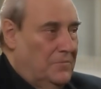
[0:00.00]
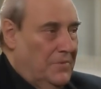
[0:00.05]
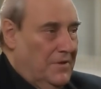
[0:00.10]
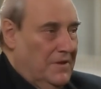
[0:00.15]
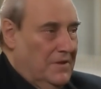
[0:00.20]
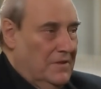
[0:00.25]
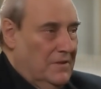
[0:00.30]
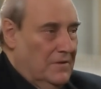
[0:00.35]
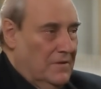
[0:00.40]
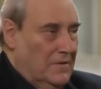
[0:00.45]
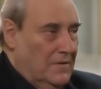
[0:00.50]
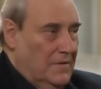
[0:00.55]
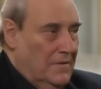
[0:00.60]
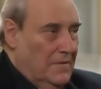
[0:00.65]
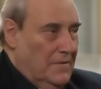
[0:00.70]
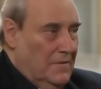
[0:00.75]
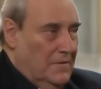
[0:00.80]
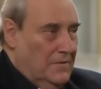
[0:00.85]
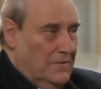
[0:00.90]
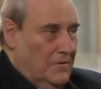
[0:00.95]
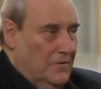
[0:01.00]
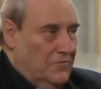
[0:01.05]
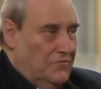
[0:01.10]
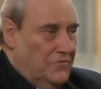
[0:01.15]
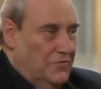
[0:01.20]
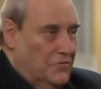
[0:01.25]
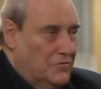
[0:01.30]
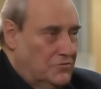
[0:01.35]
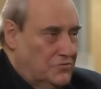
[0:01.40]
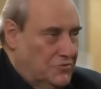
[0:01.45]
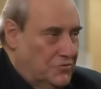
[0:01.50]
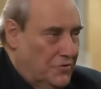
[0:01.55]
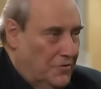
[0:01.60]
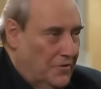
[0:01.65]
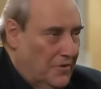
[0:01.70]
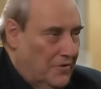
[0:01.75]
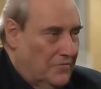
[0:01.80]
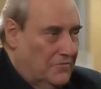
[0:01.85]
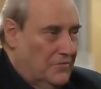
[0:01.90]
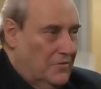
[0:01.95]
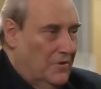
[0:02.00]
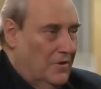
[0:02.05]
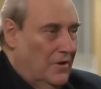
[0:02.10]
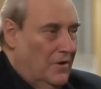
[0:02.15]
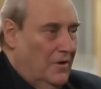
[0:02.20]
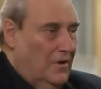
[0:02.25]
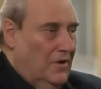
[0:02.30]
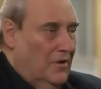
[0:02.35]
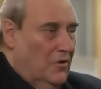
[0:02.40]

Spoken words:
in the future of the